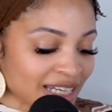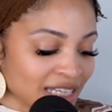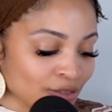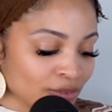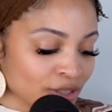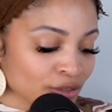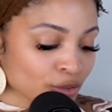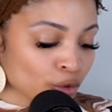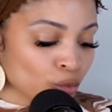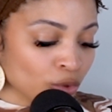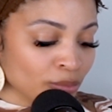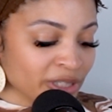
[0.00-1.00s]
even, so
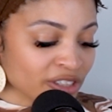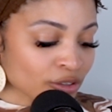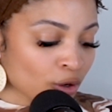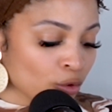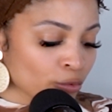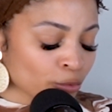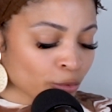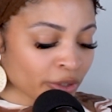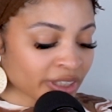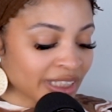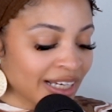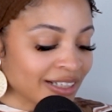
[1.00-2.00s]
the woman is
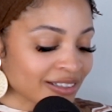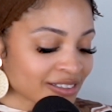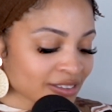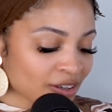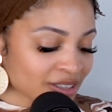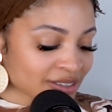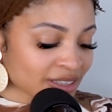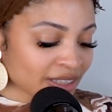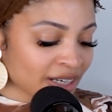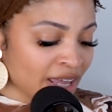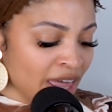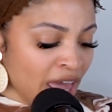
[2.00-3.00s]
overworked and
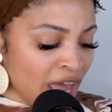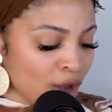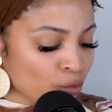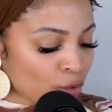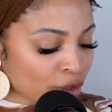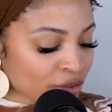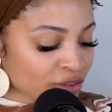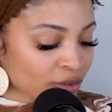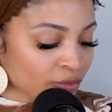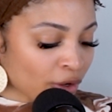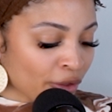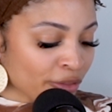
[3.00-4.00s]
exhausted. And worst
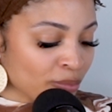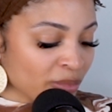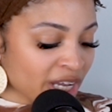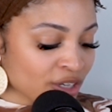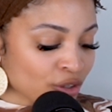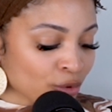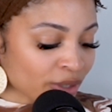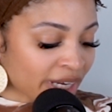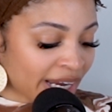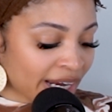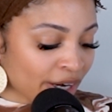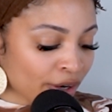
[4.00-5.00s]
of all, the men don't
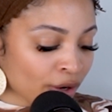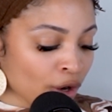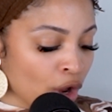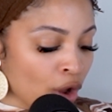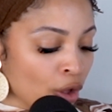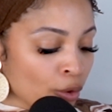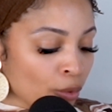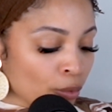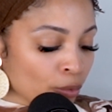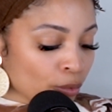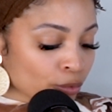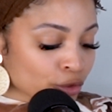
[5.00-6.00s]
care
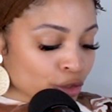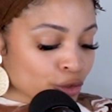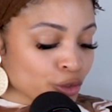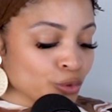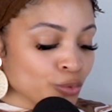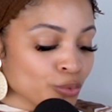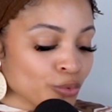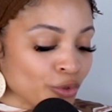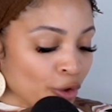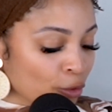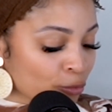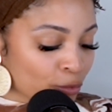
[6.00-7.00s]
to do
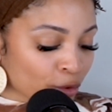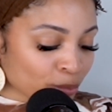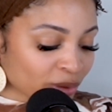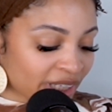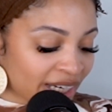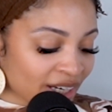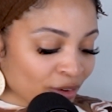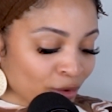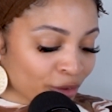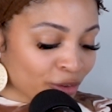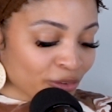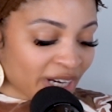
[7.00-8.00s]
no foreplay
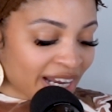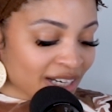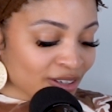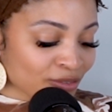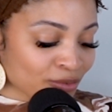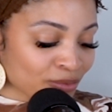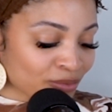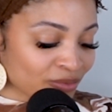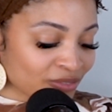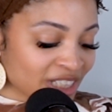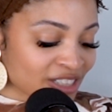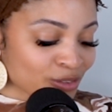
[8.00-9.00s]
or
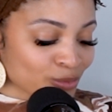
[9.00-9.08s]
creativeness